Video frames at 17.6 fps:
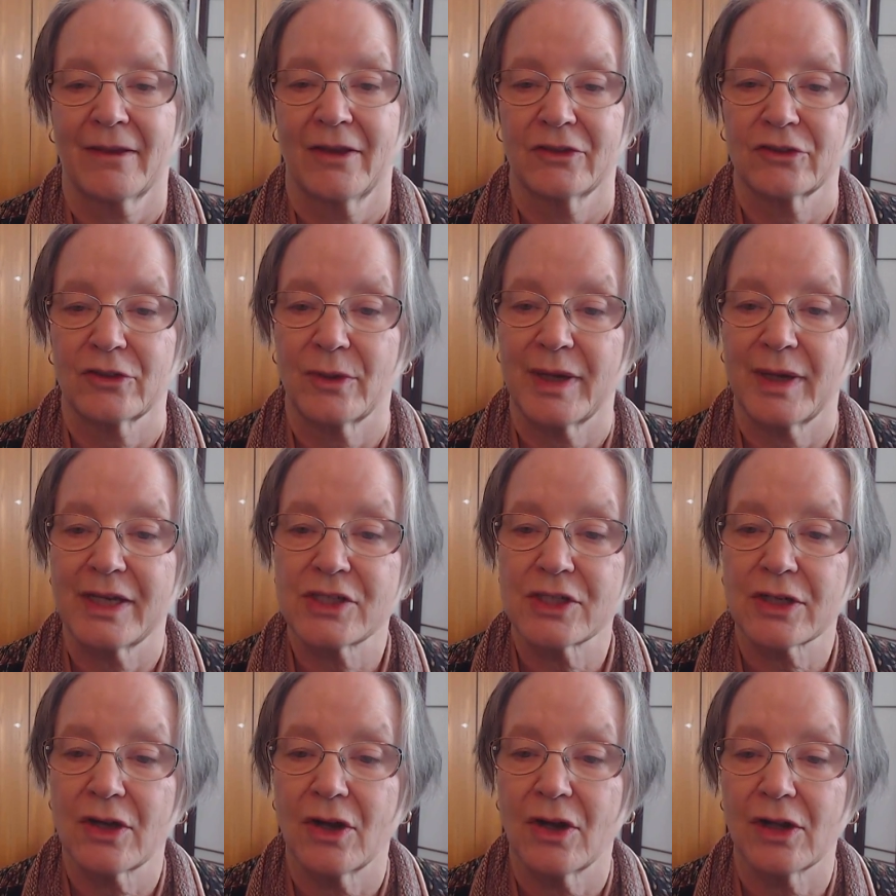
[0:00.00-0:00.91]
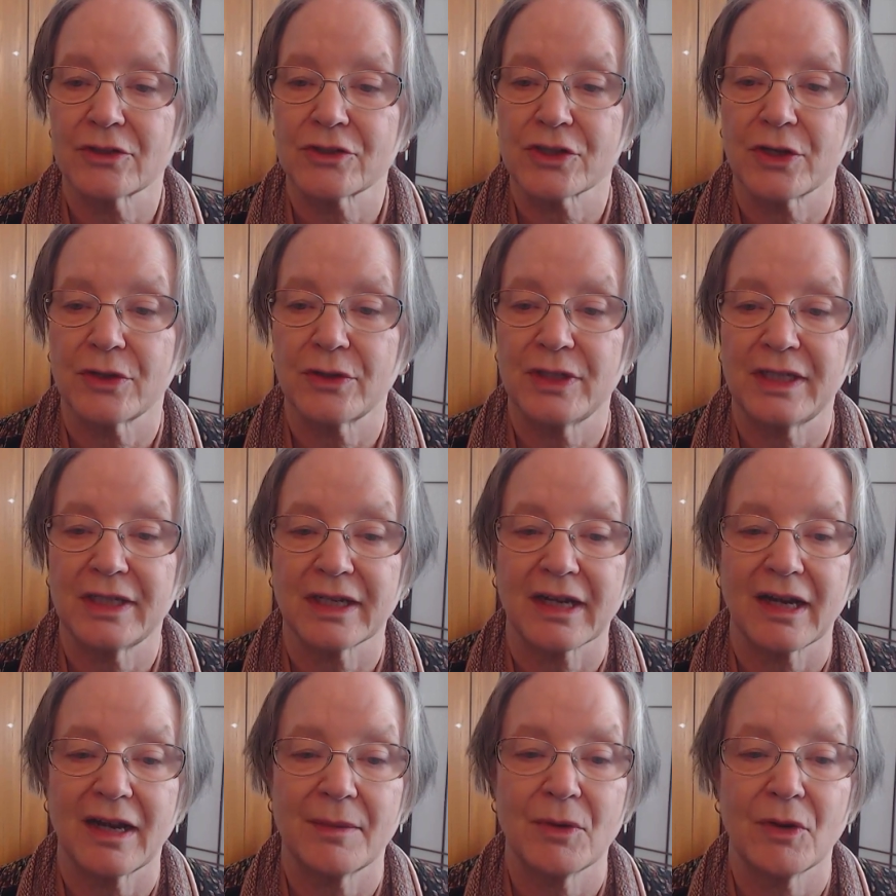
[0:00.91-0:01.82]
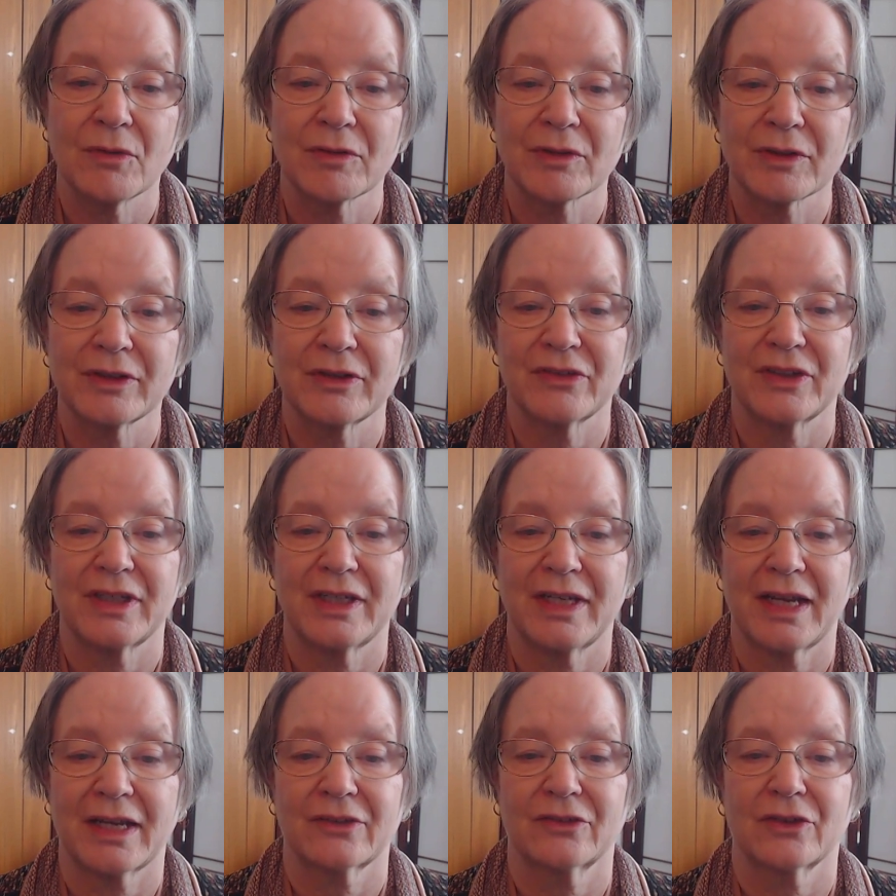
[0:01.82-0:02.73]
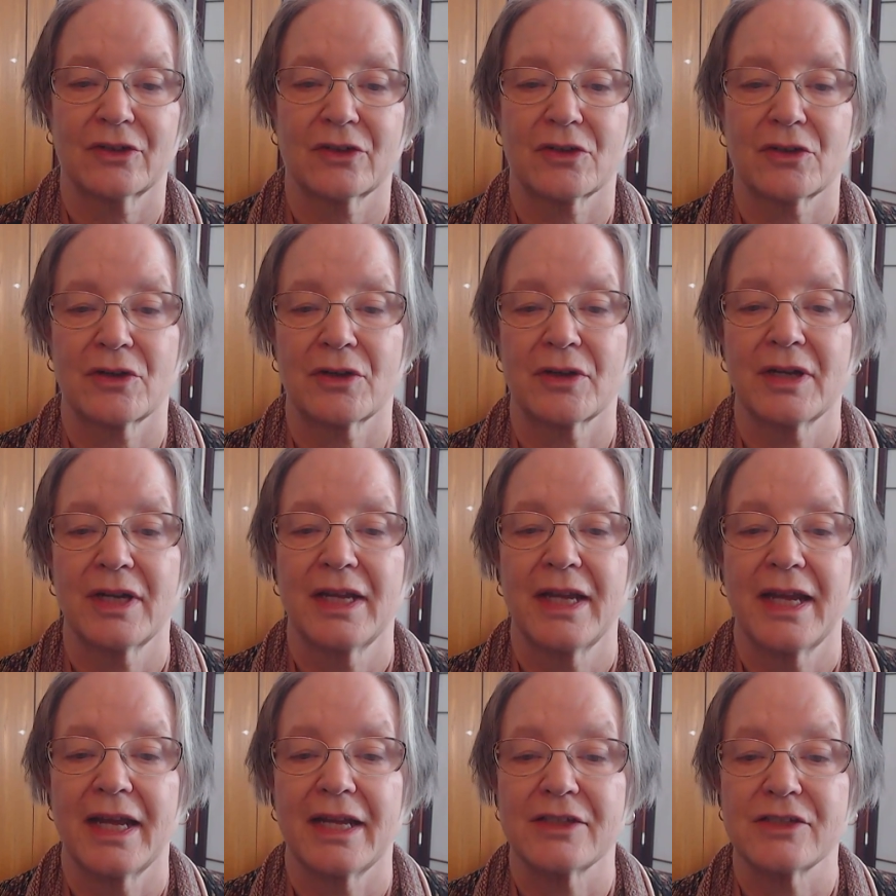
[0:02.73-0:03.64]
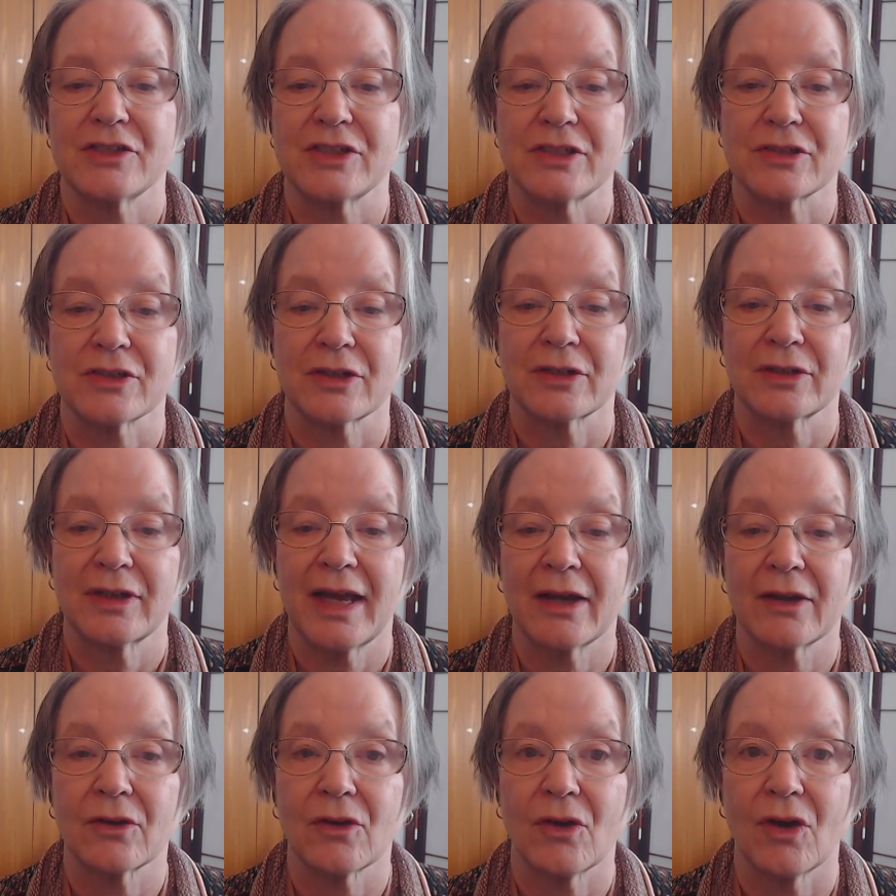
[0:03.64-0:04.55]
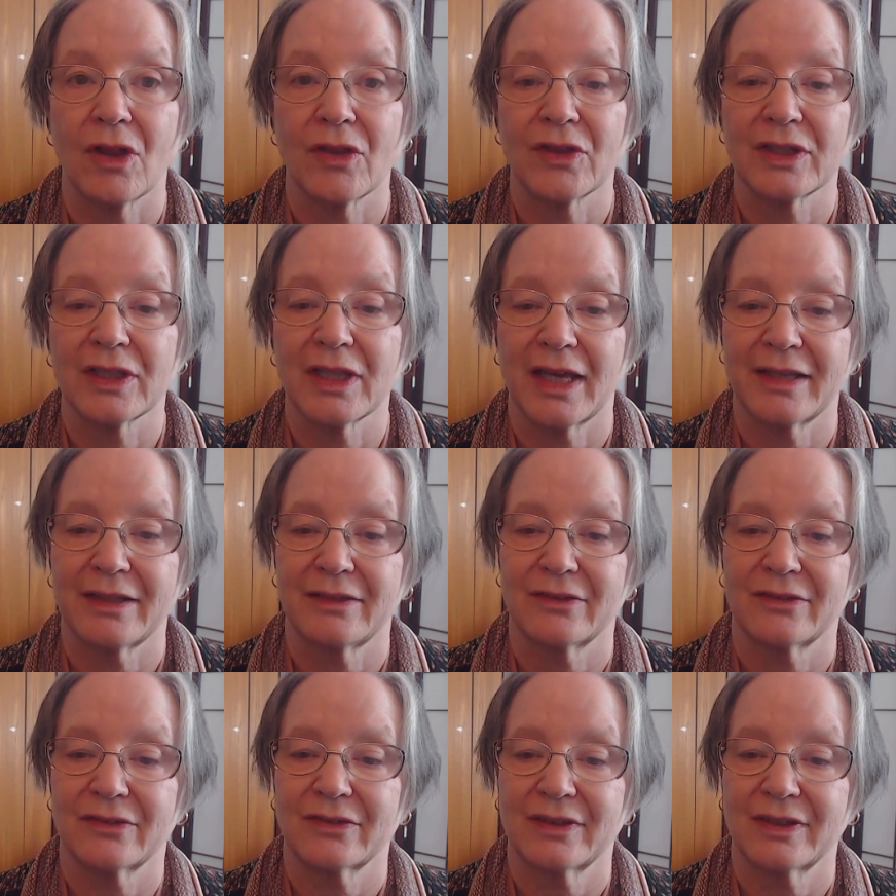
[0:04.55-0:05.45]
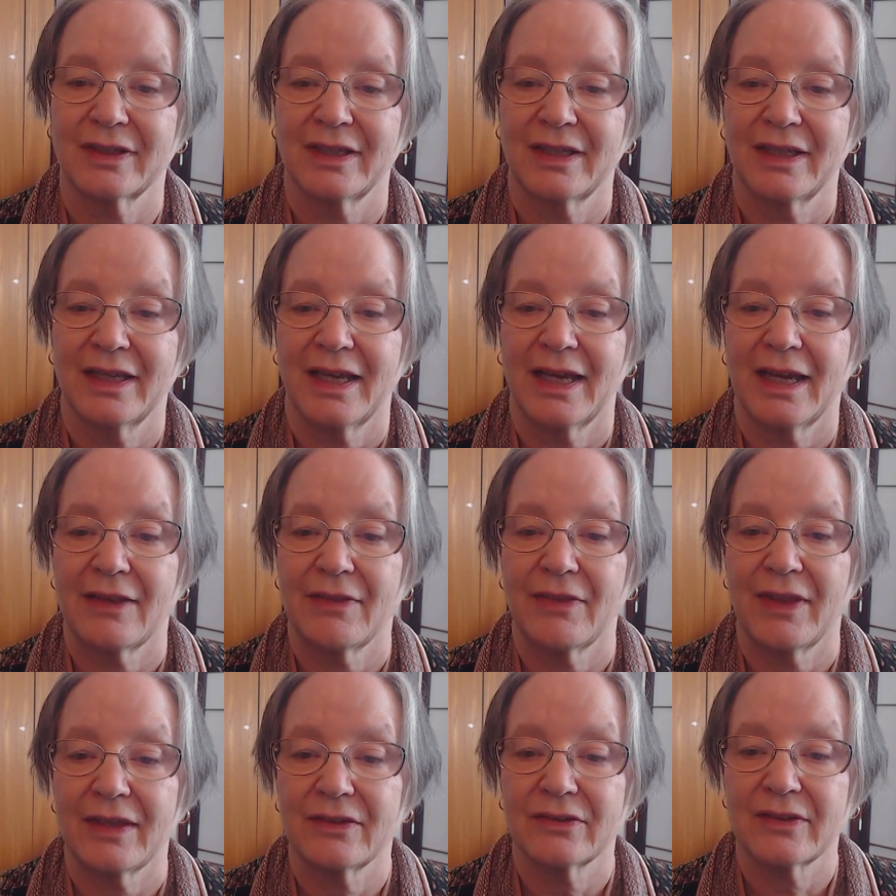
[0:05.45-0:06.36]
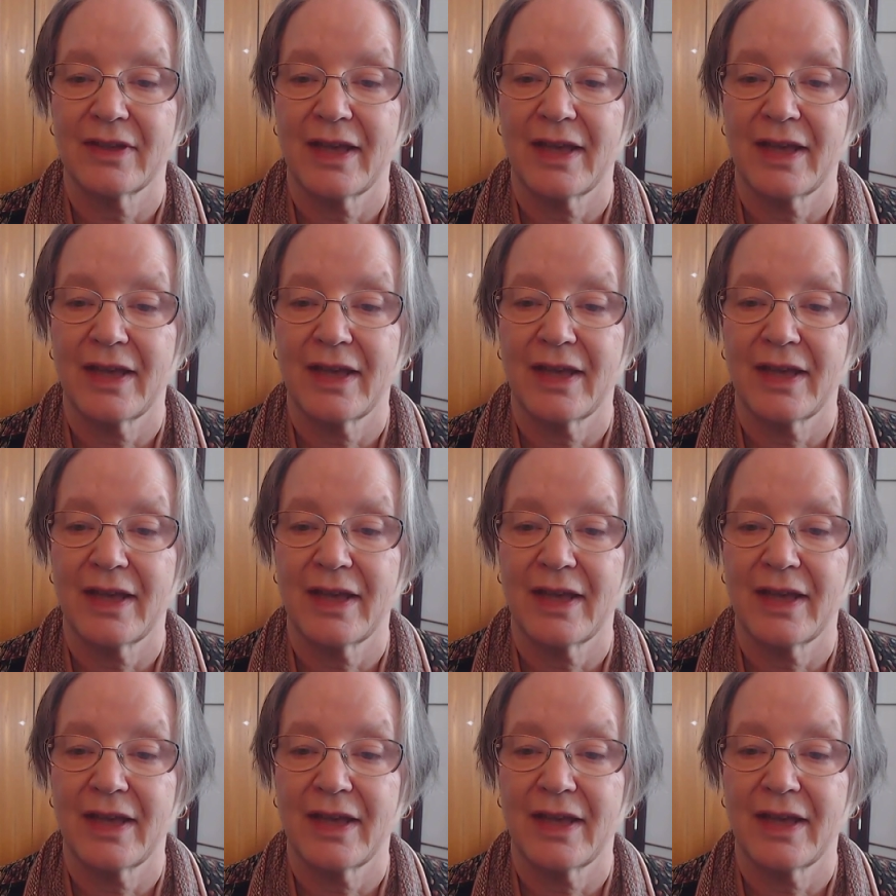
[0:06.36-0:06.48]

So Aisha called Jody to come over and sit next to her, and she turned out all the lights. And they